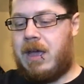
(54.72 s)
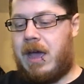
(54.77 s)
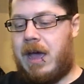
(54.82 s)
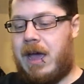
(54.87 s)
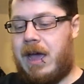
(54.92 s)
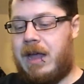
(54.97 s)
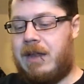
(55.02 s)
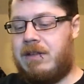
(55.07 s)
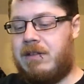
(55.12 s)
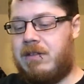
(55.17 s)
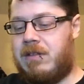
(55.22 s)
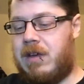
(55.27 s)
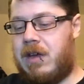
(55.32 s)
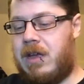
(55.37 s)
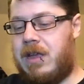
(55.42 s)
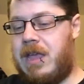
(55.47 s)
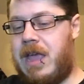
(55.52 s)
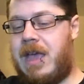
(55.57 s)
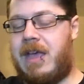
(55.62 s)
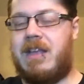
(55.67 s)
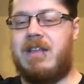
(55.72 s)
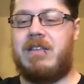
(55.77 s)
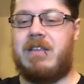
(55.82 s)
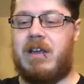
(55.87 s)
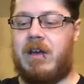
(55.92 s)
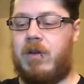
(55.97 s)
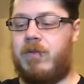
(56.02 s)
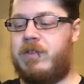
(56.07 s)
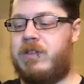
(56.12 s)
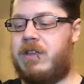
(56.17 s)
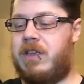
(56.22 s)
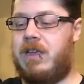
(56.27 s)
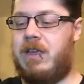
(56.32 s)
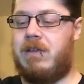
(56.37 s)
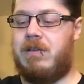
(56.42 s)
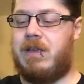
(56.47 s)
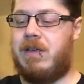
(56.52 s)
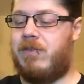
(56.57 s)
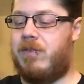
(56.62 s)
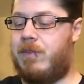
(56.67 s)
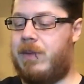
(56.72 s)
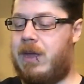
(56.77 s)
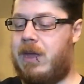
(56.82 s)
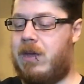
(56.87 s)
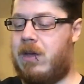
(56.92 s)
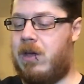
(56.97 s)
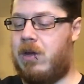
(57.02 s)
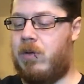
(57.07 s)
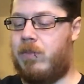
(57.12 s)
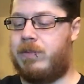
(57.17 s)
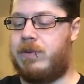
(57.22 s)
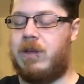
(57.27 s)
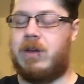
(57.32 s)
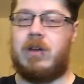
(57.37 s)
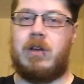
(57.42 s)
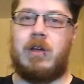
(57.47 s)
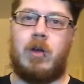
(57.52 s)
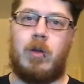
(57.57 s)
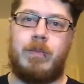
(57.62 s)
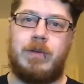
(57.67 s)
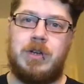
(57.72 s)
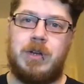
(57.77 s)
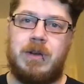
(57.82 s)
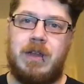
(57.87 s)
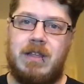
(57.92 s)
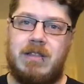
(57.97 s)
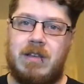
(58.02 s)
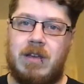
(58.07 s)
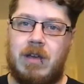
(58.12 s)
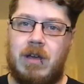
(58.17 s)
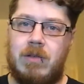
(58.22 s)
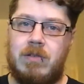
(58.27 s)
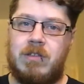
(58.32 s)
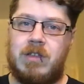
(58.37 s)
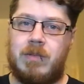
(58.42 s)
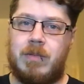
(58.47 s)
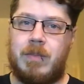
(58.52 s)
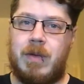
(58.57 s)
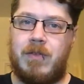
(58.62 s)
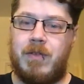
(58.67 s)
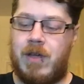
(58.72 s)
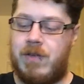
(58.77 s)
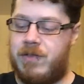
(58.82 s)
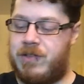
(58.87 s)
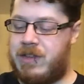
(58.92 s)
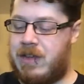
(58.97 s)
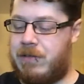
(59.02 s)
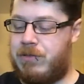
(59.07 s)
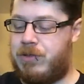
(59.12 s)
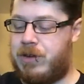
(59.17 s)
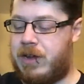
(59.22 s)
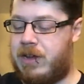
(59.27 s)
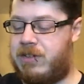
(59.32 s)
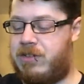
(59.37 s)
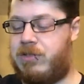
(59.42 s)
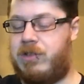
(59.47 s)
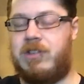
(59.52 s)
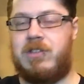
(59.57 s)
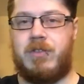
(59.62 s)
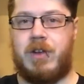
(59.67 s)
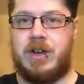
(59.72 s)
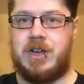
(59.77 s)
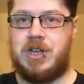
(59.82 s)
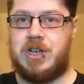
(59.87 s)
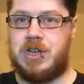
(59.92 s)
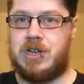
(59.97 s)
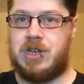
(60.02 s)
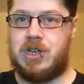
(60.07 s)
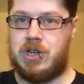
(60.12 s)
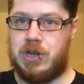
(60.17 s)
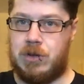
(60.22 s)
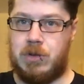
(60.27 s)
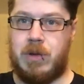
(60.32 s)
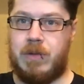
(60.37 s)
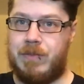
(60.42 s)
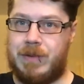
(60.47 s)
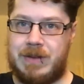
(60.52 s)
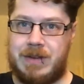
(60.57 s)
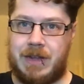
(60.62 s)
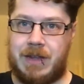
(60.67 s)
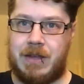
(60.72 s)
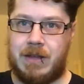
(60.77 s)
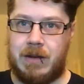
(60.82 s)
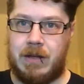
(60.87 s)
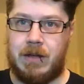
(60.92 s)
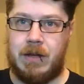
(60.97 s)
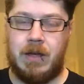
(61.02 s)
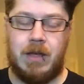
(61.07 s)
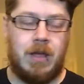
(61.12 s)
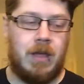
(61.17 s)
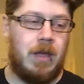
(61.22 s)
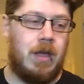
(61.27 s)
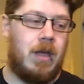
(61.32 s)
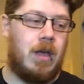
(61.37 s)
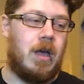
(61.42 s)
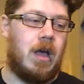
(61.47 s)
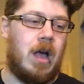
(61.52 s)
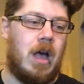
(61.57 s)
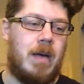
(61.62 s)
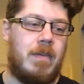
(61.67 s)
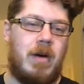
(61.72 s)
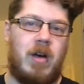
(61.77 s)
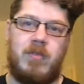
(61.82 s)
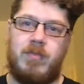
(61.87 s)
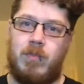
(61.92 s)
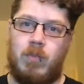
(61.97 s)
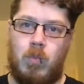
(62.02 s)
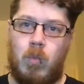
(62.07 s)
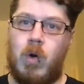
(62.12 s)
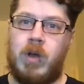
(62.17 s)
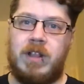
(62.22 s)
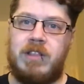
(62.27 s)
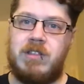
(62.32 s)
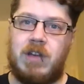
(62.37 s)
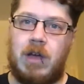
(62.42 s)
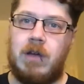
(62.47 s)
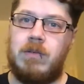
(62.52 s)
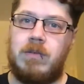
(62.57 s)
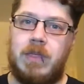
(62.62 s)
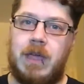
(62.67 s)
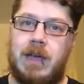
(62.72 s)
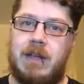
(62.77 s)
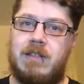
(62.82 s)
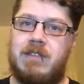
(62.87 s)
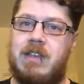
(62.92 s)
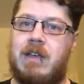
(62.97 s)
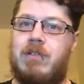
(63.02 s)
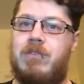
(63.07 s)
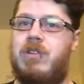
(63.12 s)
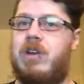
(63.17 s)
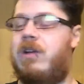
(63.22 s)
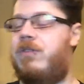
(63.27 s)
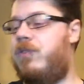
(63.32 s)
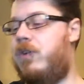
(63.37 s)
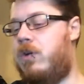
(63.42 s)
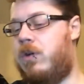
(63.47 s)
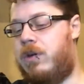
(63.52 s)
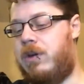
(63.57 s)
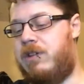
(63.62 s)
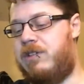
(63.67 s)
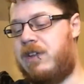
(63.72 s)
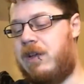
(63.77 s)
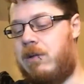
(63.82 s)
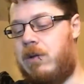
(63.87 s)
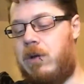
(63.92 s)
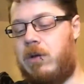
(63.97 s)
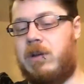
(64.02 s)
And yeah, it obviously giving me an opportunity to own some of my favourite soundtracks. Streets of Rage 2 in particular, I've wanted to own that soundtrack for God knows how